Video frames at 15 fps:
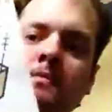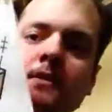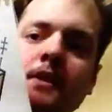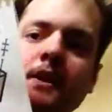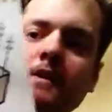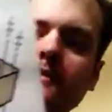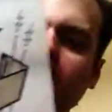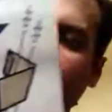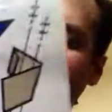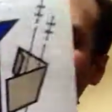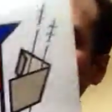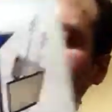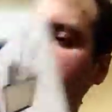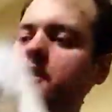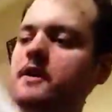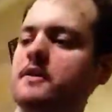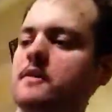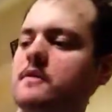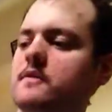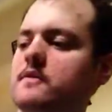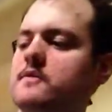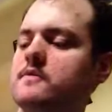but yeah, it's a good, uh,
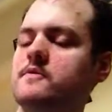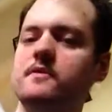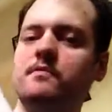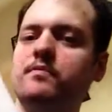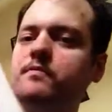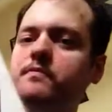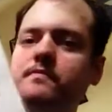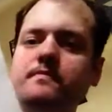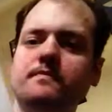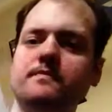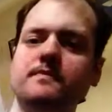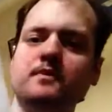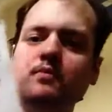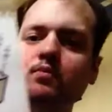it's a, it's